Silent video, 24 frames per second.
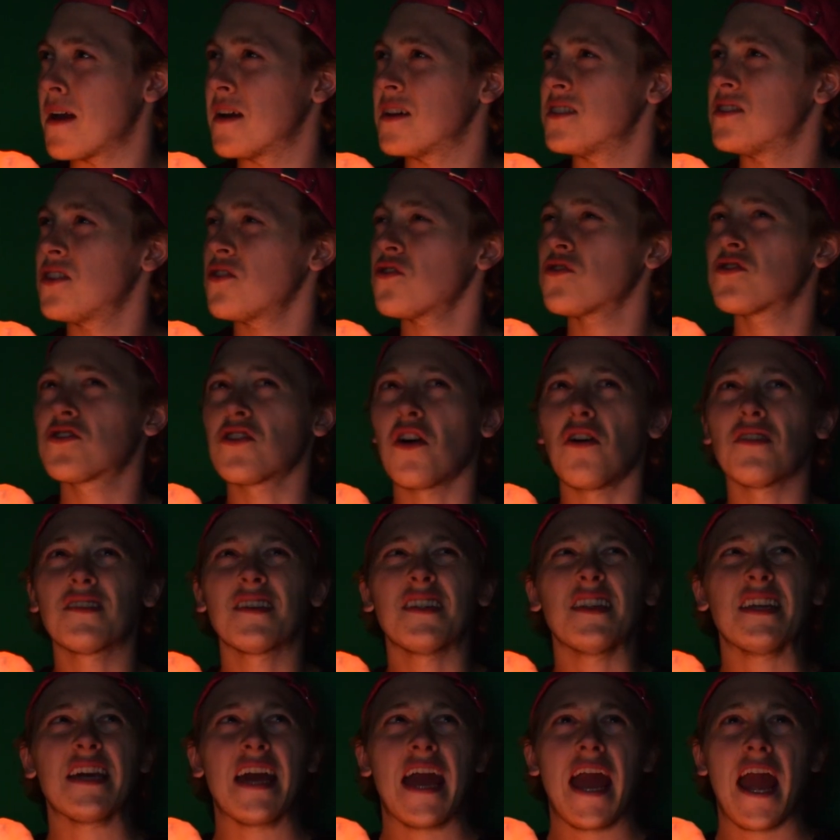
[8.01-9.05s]
Is there salt
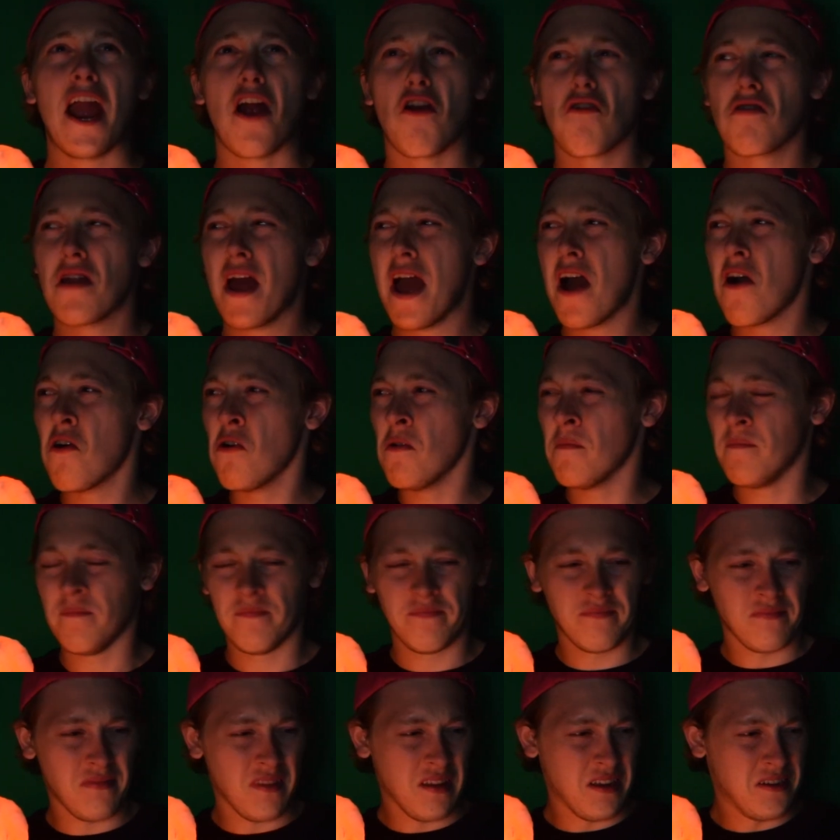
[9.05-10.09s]
in the air now?
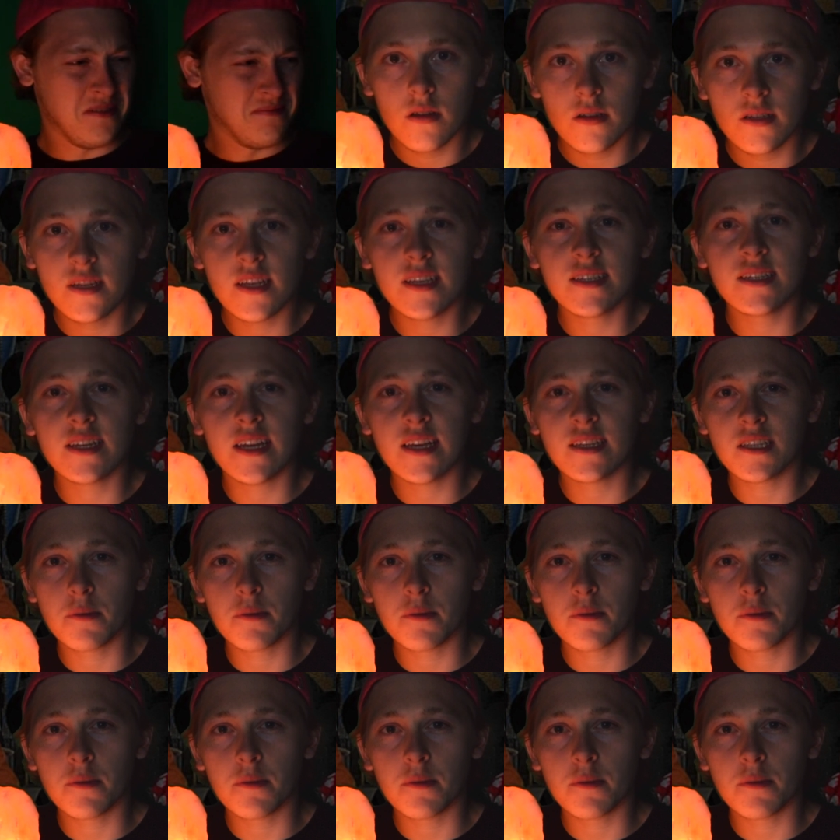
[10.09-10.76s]
Disney